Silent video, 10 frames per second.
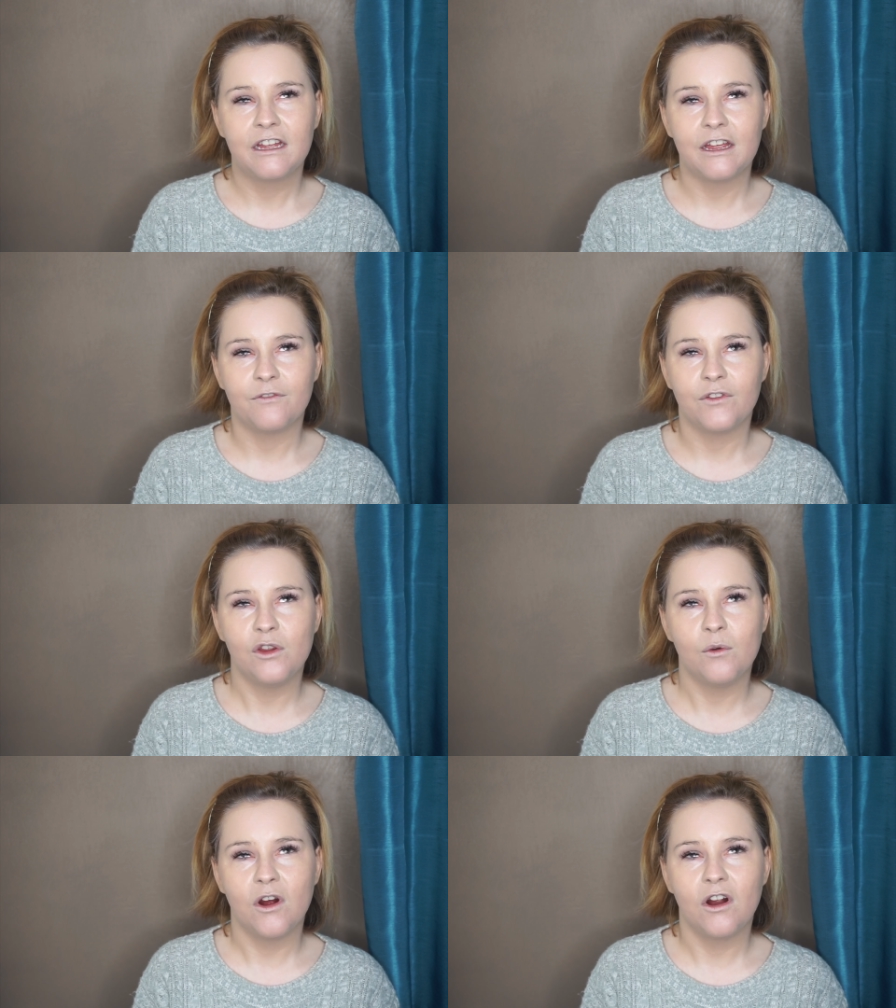if
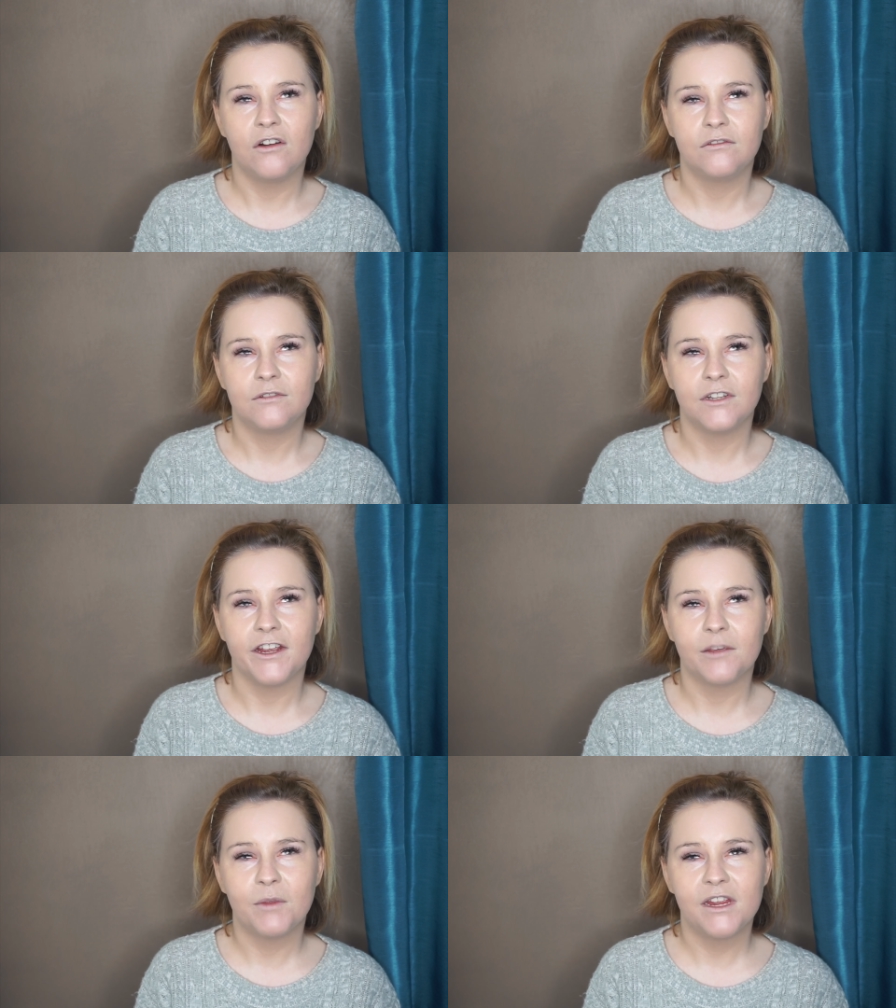you are
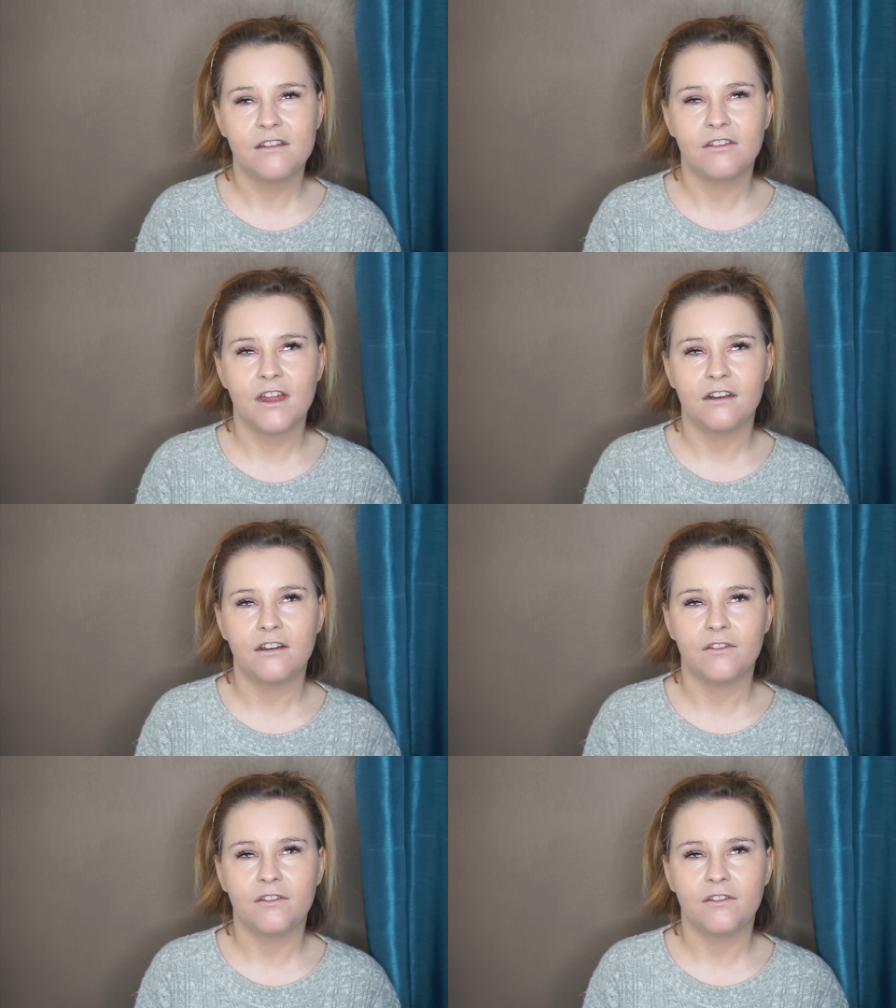like me, then